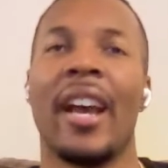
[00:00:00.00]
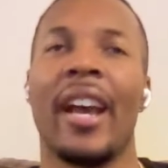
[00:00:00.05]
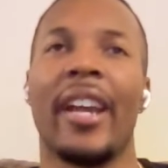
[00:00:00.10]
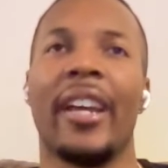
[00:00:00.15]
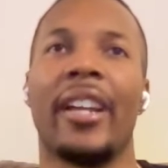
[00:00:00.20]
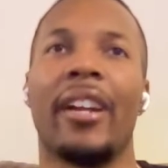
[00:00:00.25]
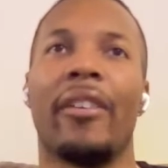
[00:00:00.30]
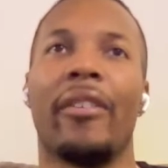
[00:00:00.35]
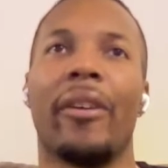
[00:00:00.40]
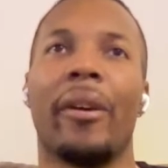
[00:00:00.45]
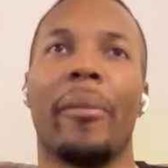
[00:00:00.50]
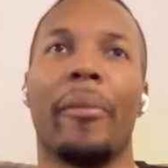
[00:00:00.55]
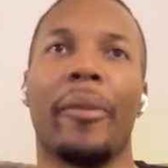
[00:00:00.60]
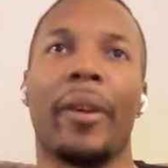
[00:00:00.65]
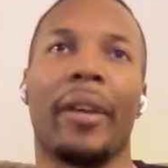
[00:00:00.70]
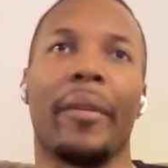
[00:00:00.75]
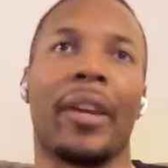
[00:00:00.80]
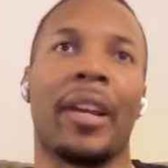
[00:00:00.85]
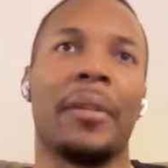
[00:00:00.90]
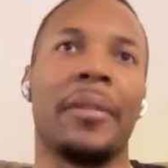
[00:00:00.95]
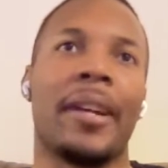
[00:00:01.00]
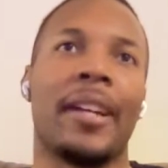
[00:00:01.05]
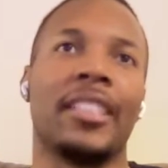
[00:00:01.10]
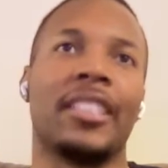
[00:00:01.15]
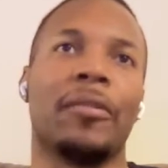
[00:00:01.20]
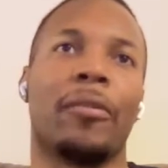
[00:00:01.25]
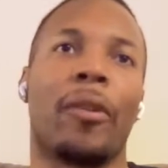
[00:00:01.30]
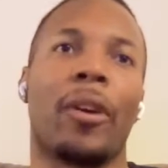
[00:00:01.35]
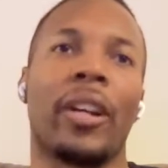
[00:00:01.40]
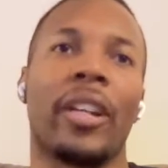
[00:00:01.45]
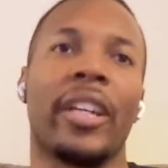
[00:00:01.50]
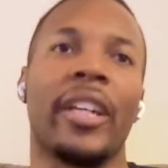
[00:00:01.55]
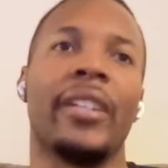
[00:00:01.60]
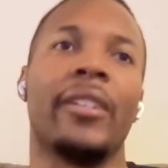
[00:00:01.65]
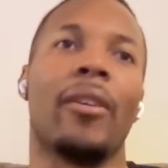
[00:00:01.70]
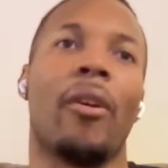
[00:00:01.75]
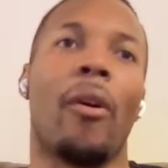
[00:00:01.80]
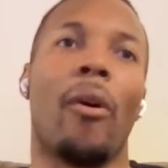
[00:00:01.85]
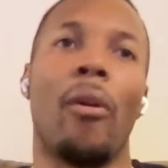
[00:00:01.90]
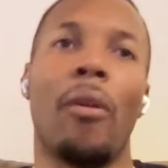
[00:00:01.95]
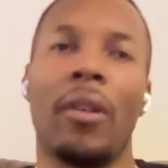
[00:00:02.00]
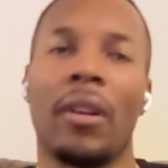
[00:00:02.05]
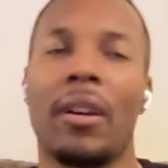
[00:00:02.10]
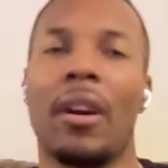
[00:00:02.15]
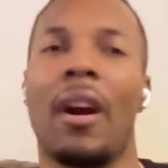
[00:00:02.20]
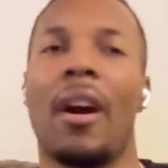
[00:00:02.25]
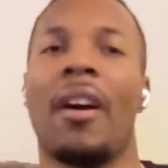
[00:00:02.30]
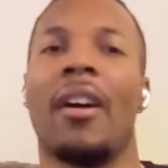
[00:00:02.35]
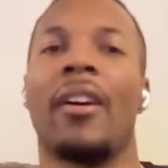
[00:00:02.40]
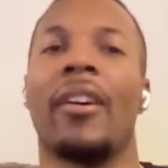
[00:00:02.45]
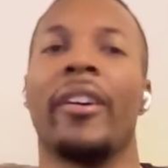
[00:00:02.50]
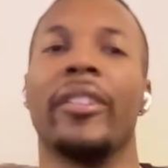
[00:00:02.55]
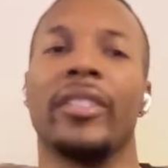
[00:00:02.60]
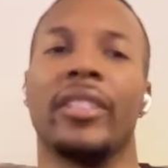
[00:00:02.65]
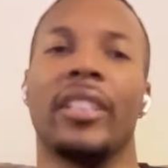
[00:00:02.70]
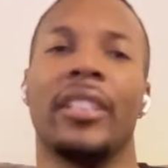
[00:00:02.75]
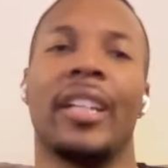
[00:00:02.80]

and, we come down to working on cars,